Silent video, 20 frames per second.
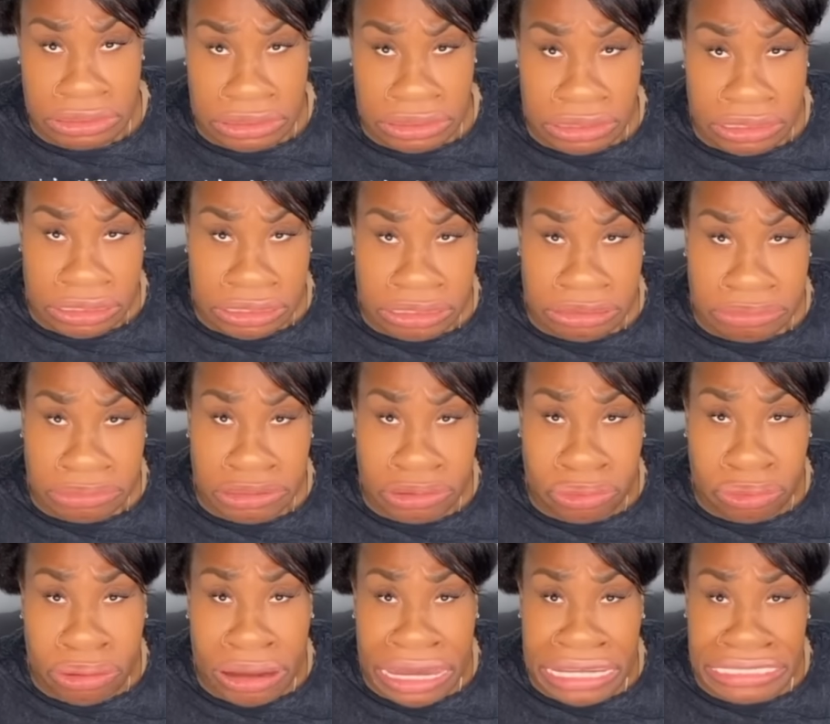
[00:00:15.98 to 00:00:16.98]
But
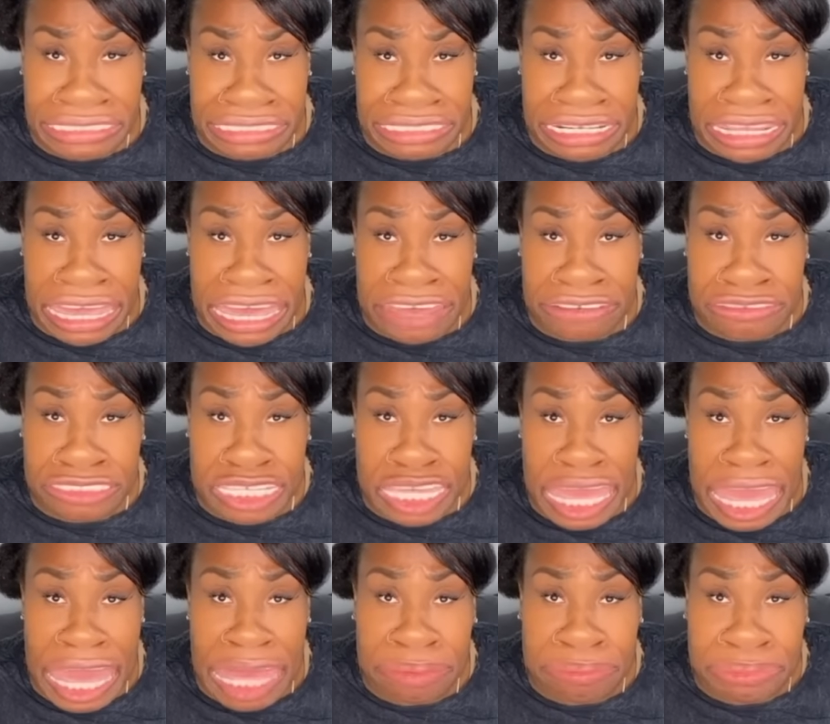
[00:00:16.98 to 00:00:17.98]
why did it have to
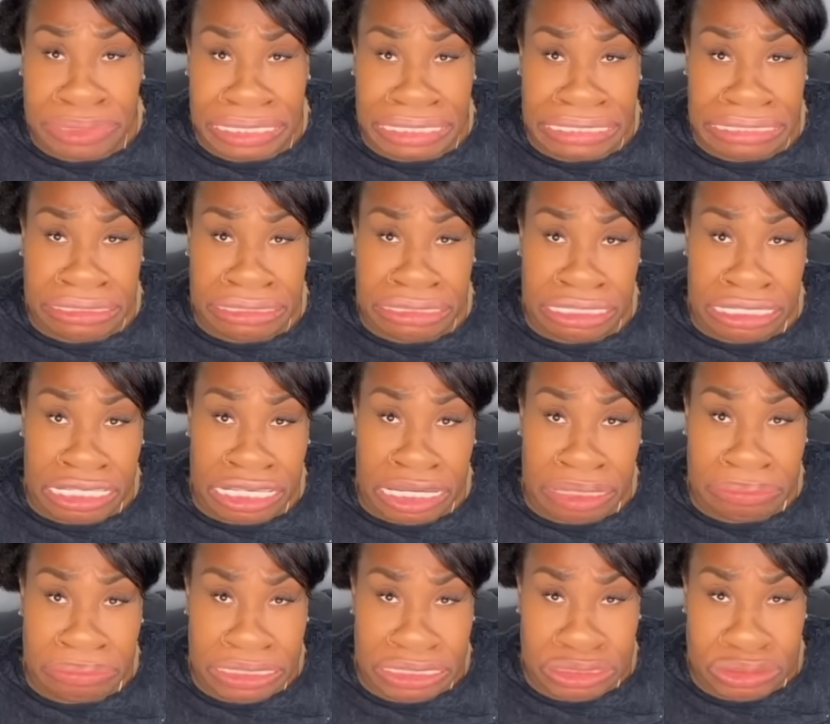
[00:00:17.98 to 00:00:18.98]
happen? I
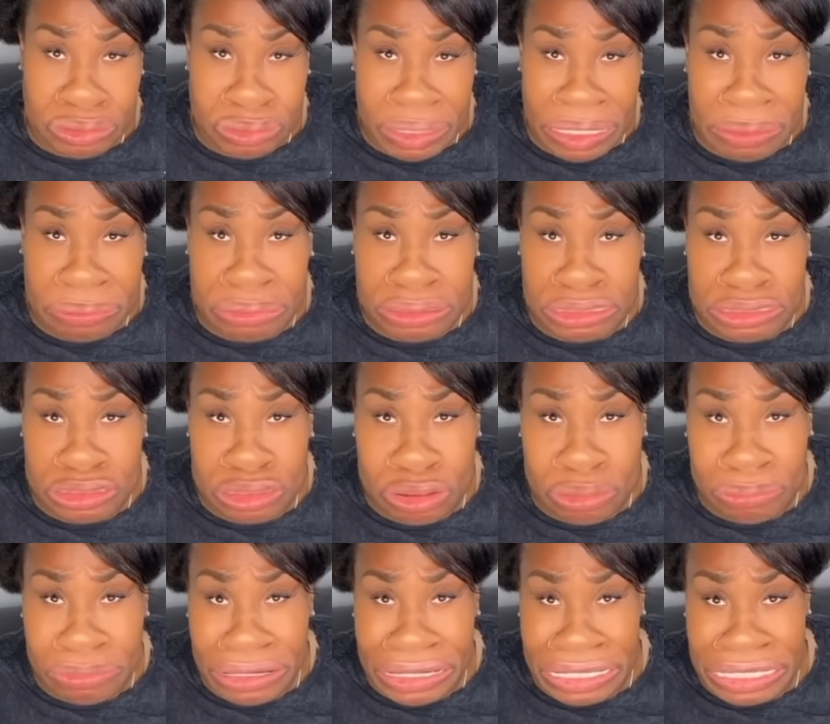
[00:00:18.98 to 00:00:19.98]
miss Grandpa so
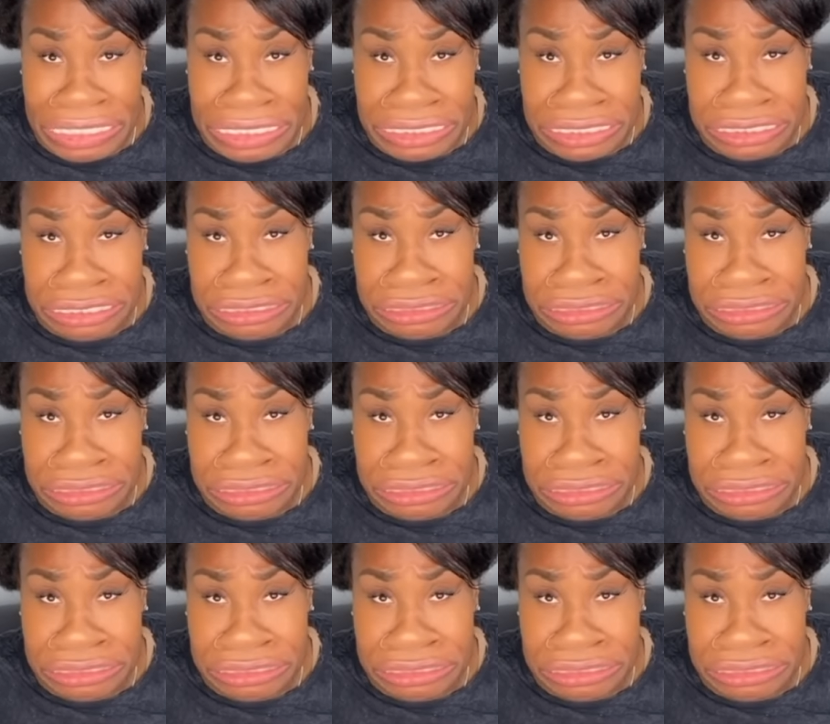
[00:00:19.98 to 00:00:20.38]
much.